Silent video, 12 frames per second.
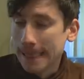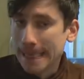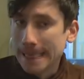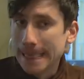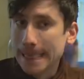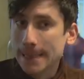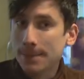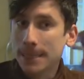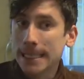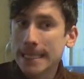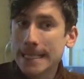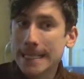
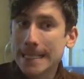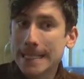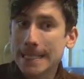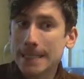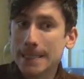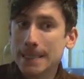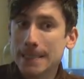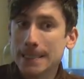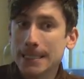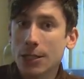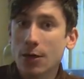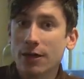Um, now,
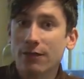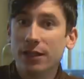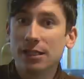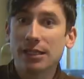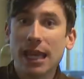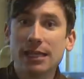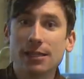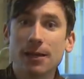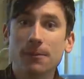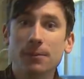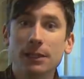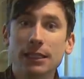you know, if this ends
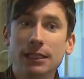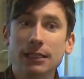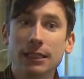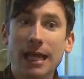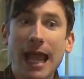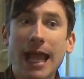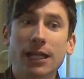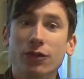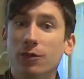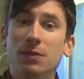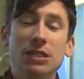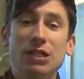up being an
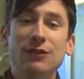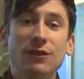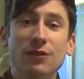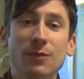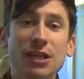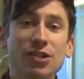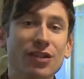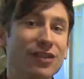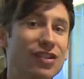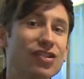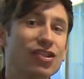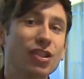accurate piece of
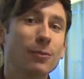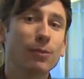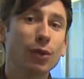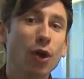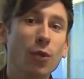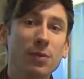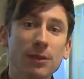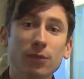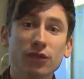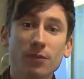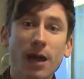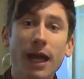information, this is going to blow
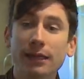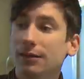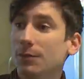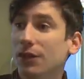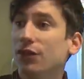people's minds. I